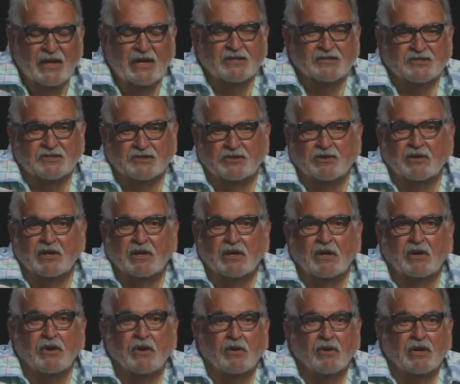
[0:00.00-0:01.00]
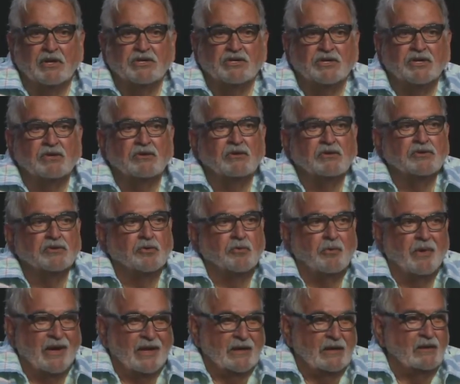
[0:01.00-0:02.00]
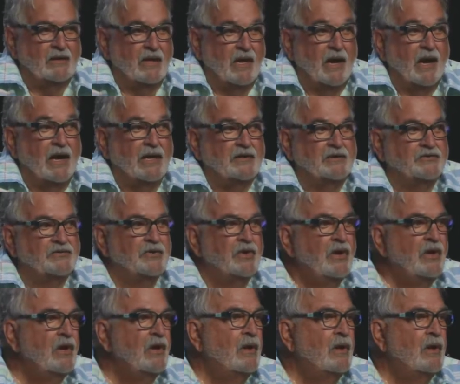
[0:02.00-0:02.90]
It's to encourage you and to recognize,